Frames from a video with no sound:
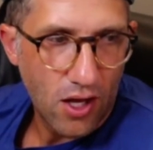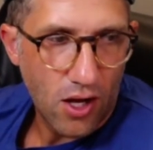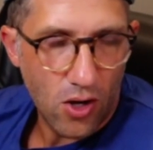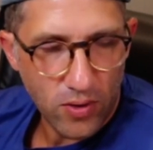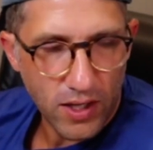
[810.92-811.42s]

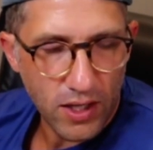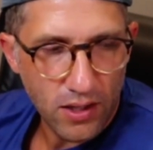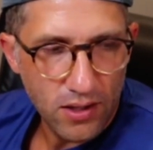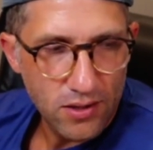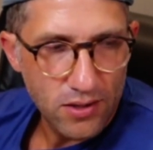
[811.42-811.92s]
okay,
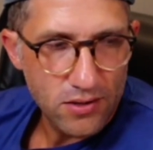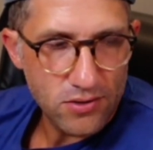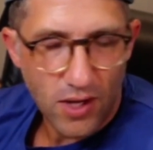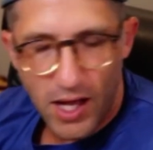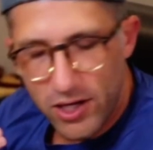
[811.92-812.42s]

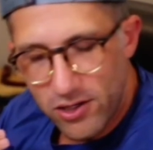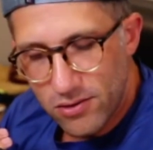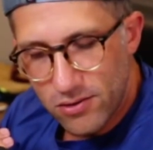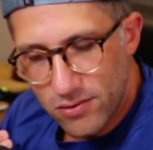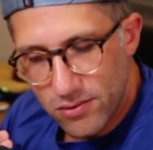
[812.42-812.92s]
so how do
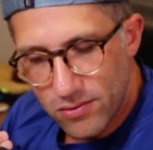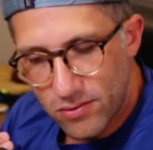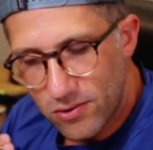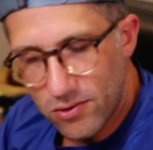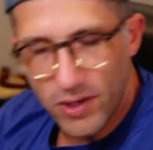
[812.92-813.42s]
you
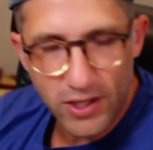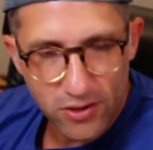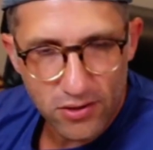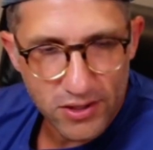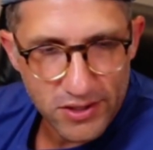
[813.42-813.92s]
create a
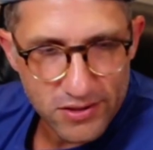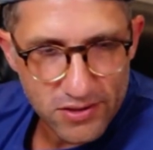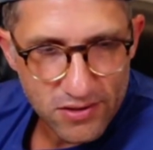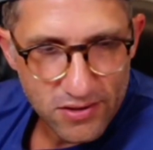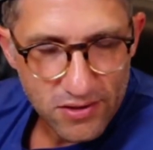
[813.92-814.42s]
good
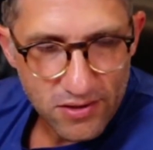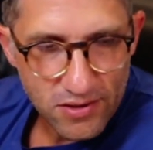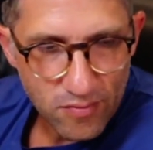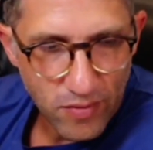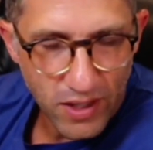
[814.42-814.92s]
list,
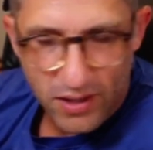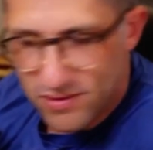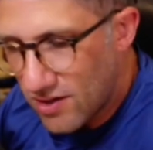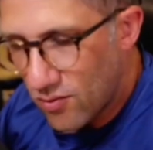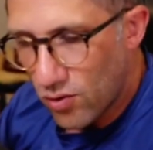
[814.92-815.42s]
make it
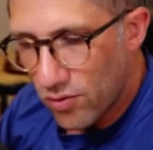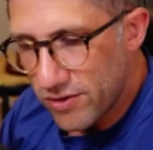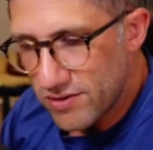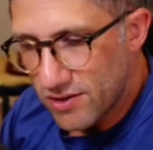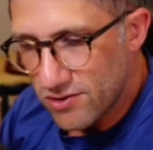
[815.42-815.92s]
sound warm
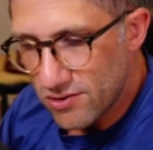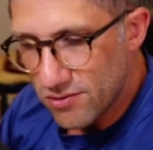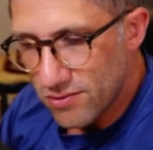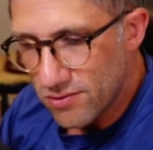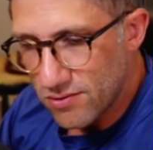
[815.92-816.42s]
and
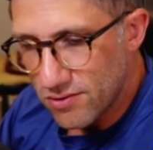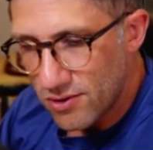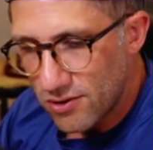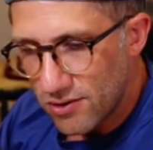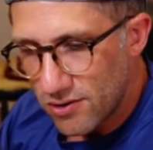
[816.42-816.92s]
intentional,
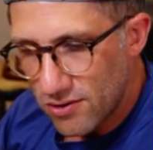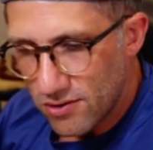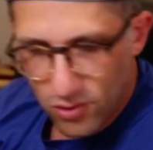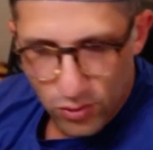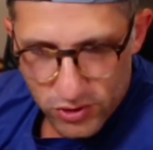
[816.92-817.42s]

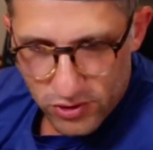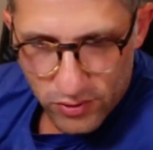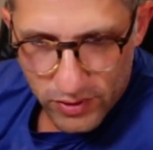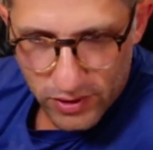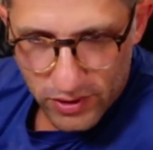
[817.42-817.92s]
know what you're
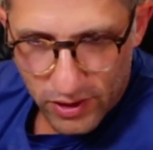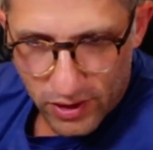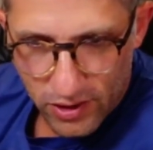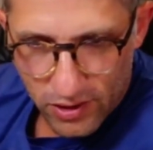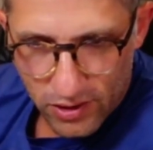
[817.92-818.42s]
doing,
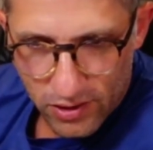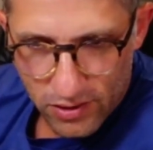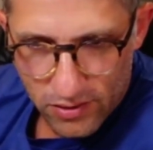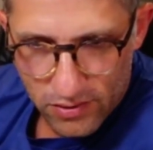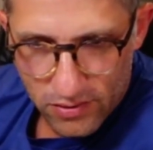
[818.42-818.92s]

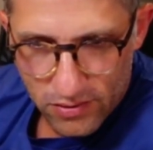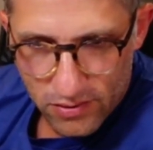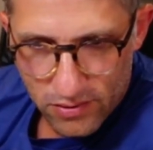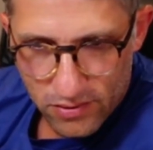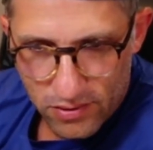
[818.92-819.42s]
and
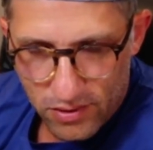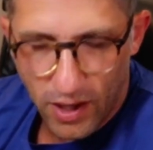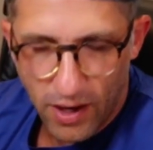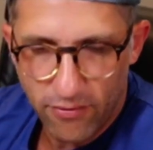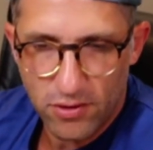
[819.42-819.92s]

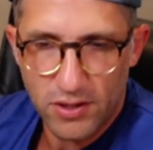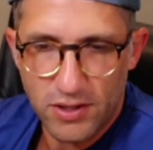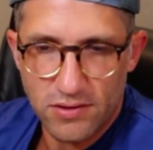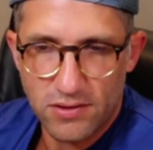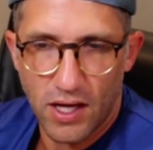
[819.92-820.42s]
yeah, have a good
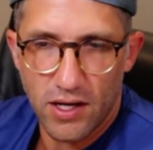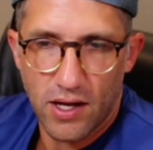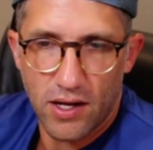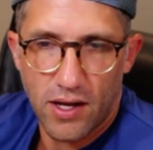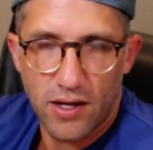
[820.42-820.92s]
list? Like
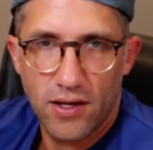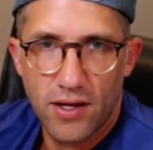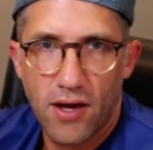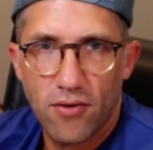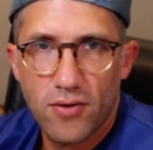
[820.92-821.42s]

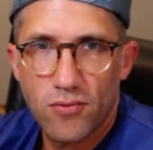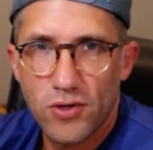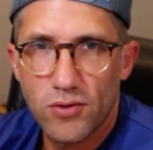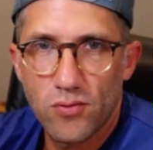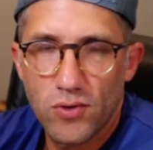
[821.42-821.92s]
how what
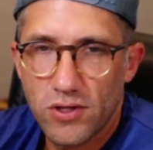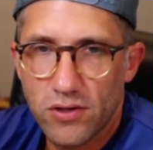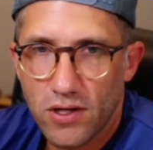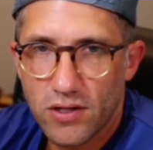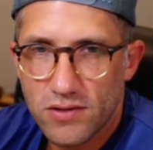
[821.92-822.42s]
are your
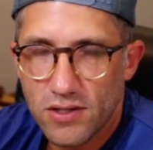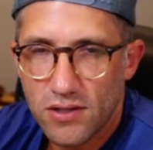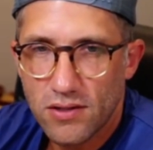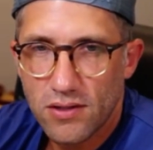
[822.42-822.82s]
thoughts there?